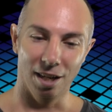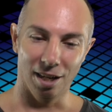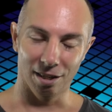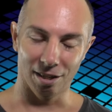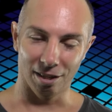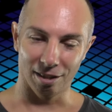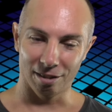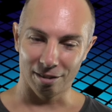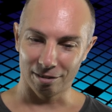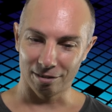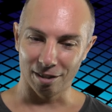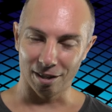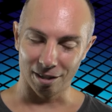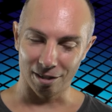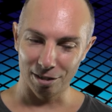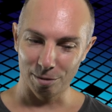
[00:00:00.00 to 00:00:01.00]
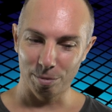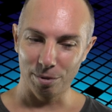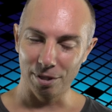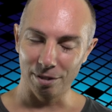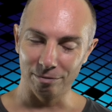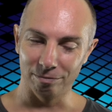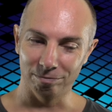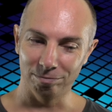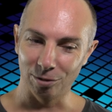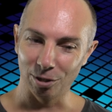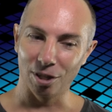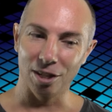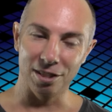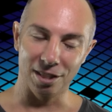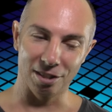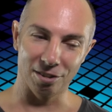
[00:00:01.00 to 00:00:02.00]
And I got a pretty good
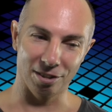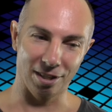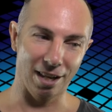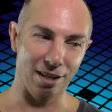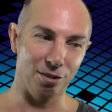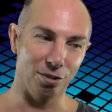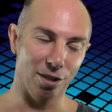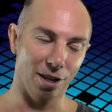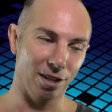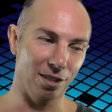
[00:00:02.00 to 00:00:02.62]
idea on how to do it.